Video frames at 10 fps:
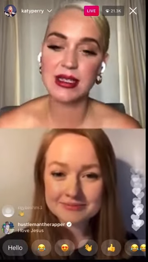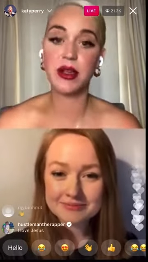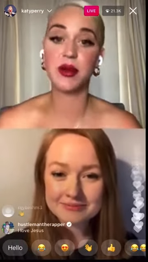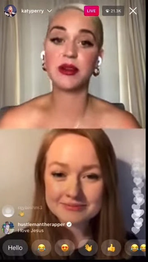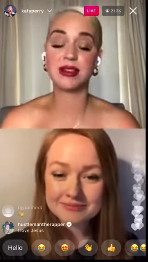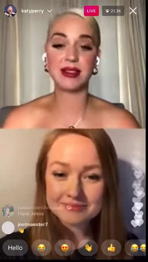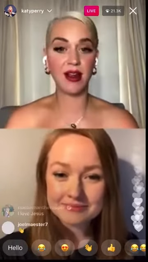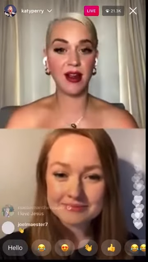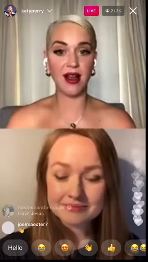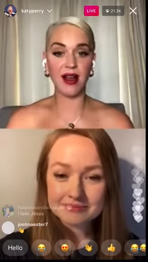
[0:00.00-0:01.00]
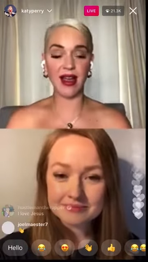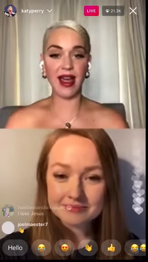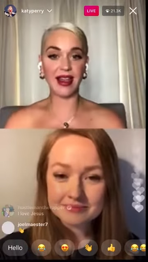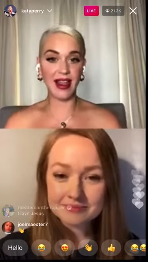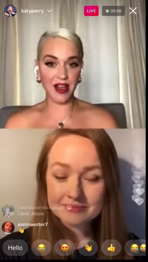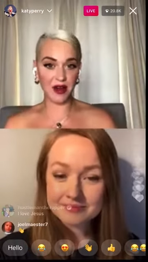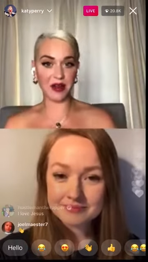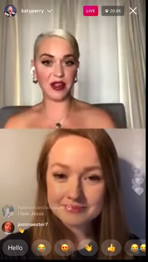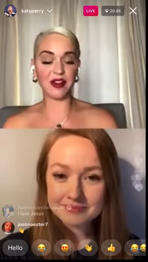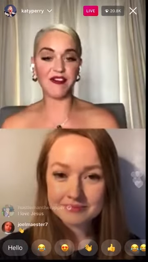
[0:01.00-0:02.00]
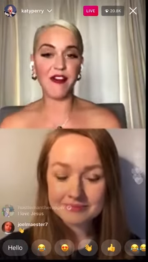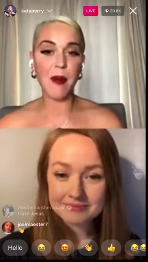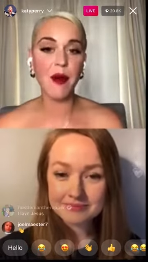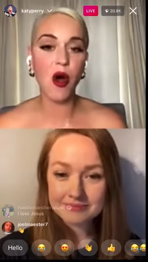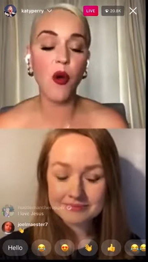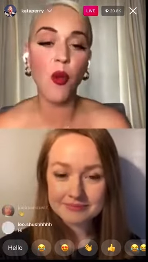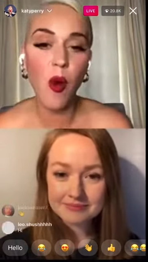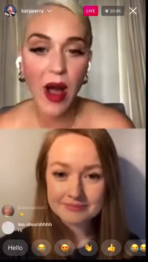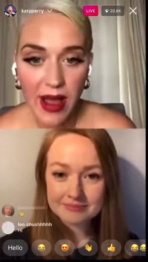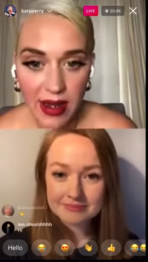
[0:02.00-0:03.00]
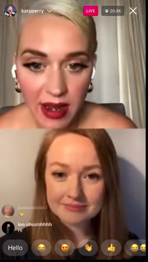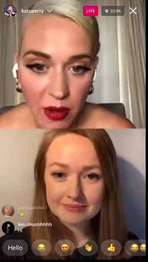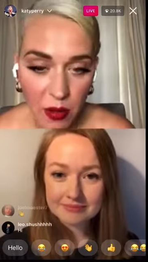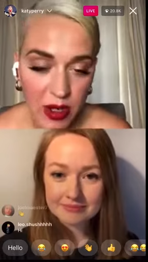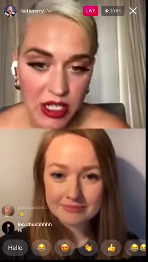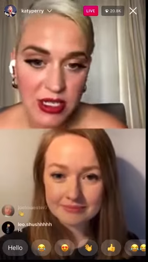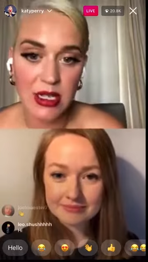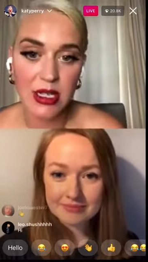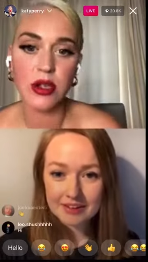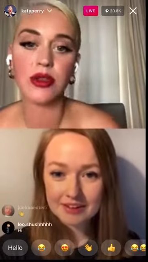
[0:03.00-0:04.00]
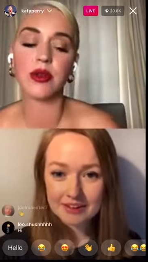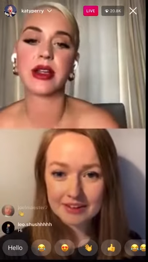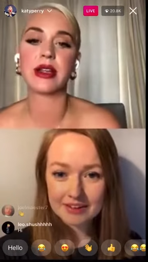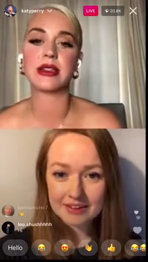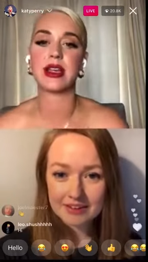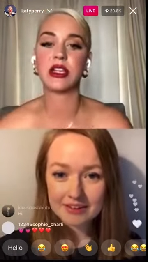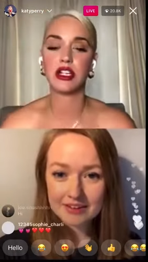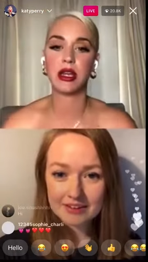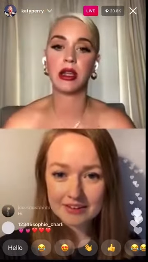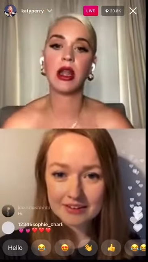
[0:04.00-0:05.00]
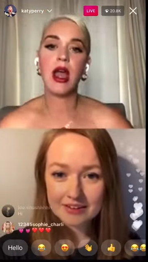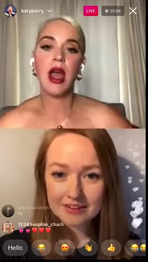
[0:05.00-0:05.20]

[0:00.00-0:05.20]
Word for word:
Speaker 1: So, Sarah, hello. You're from One, which is a youth organization.